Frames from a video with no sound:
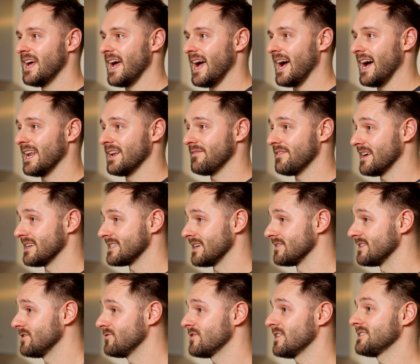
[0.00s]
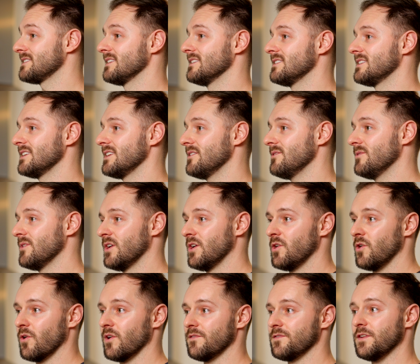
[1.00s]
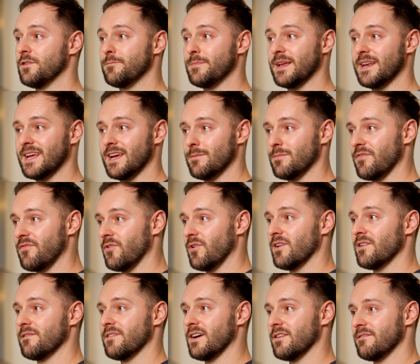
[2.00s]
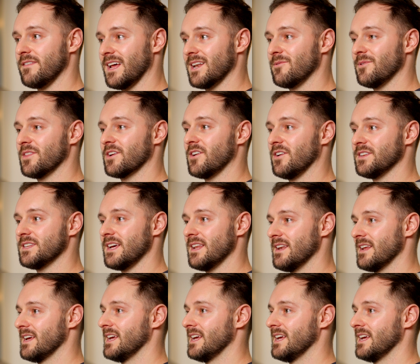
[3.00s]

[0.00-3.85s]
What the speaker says: And if that sounds interesting to you, or if you've been here before and found value in the content,